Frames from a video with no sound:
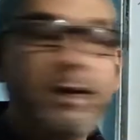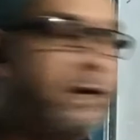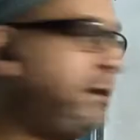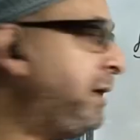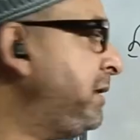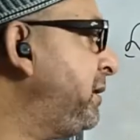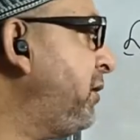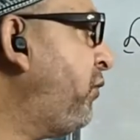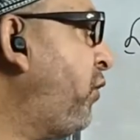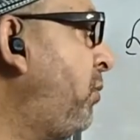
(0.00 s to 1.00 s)
and that is in
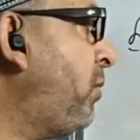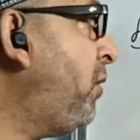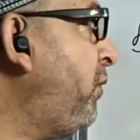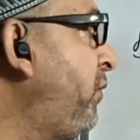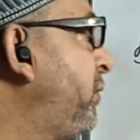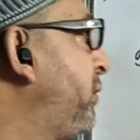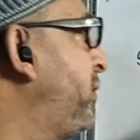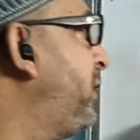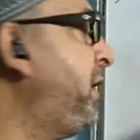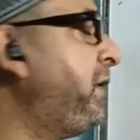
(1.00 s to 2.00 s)
the form
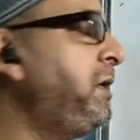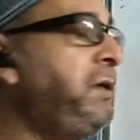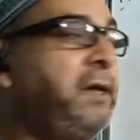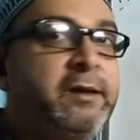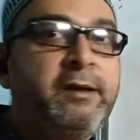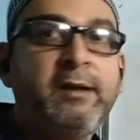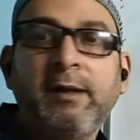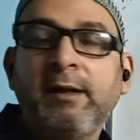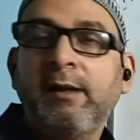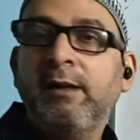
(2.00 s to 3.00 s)
of the latent
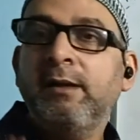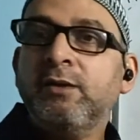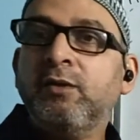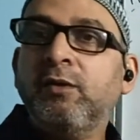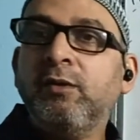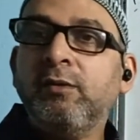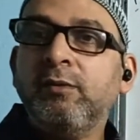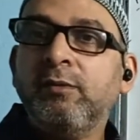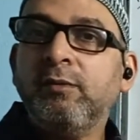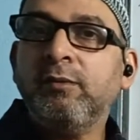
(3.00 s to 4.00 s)
heat.
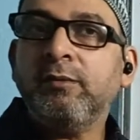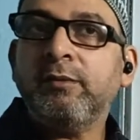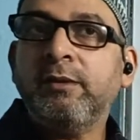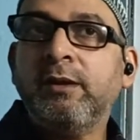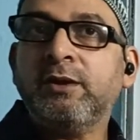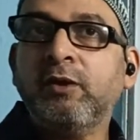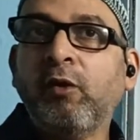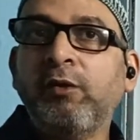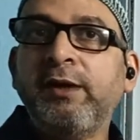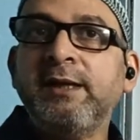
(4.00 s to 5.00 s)
So the
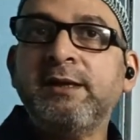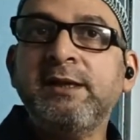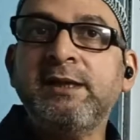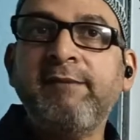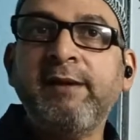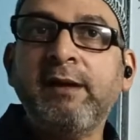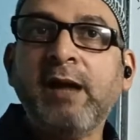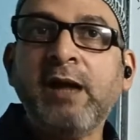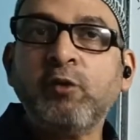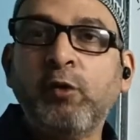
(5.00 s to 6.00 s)
surrounding is receiving
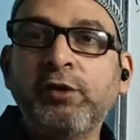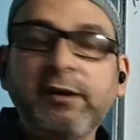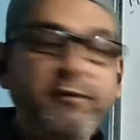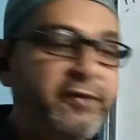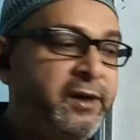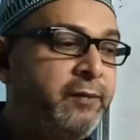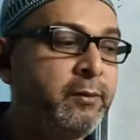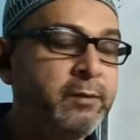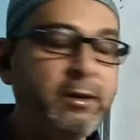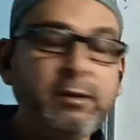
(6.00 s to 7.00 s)
large quantity of heat
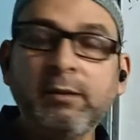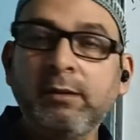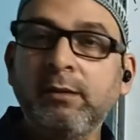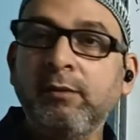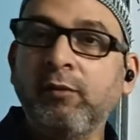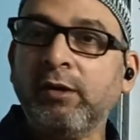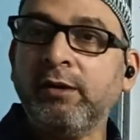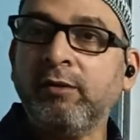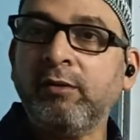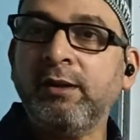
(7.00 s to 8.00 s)
from the
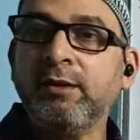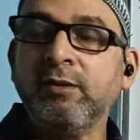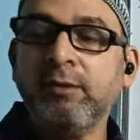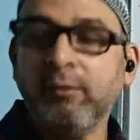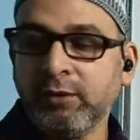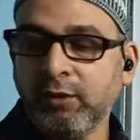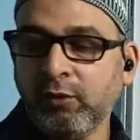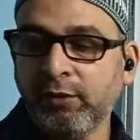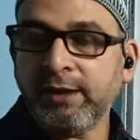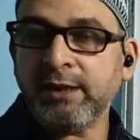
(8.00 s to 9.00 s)
water out here, so the
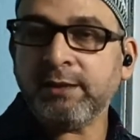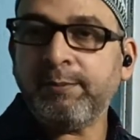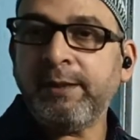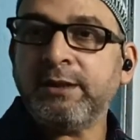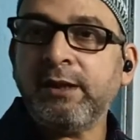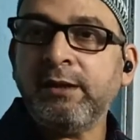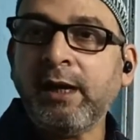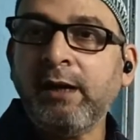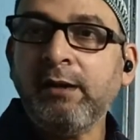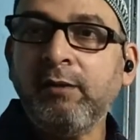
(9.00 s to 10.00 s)
surrounding is
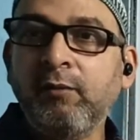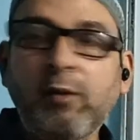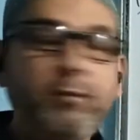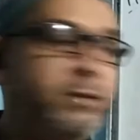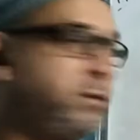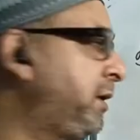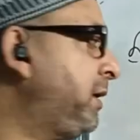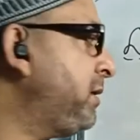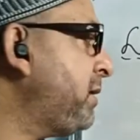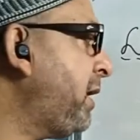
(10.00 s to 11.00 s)
pleasant and warmer. So
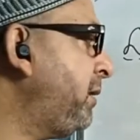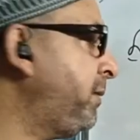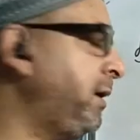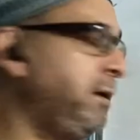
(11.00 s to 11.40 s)
that is the idea.